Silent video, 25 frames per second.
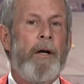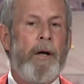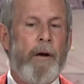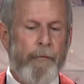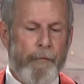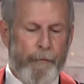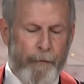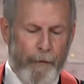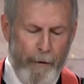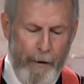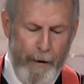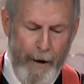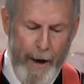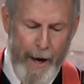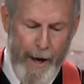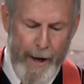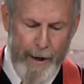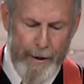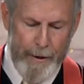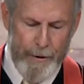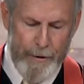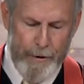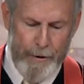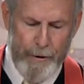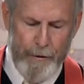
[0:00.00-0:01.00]
for how
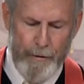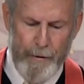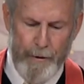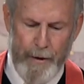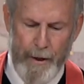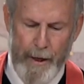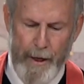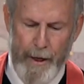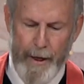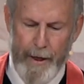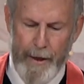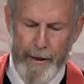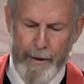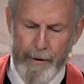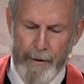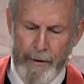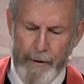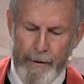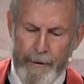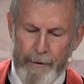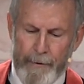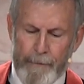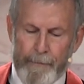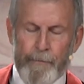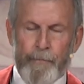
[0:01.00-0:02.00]
to do that.
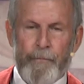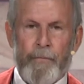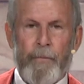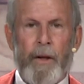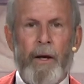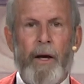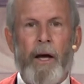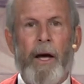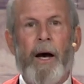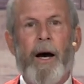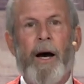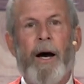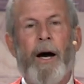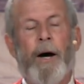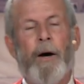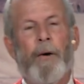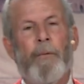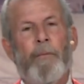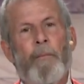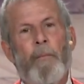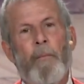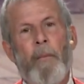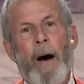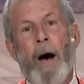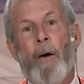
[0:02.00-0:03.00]

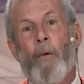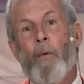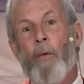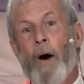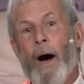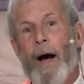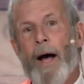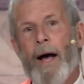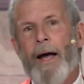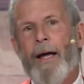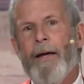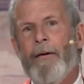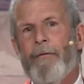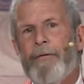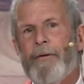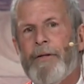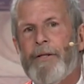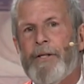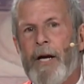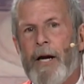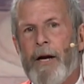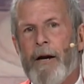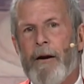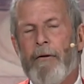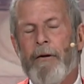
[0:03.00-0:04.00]
My wife,
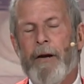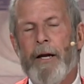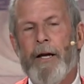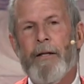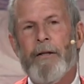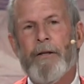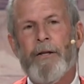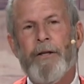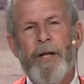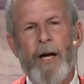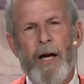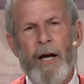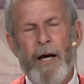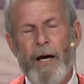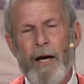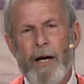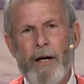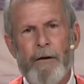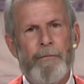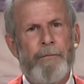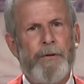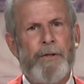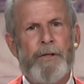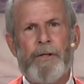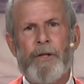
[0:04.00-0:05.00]
Sherry,
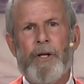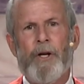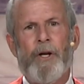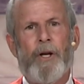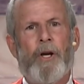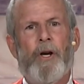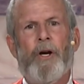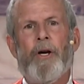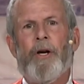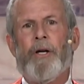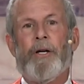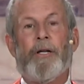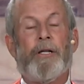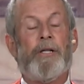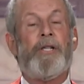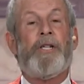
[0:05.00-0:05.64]
loves to cook.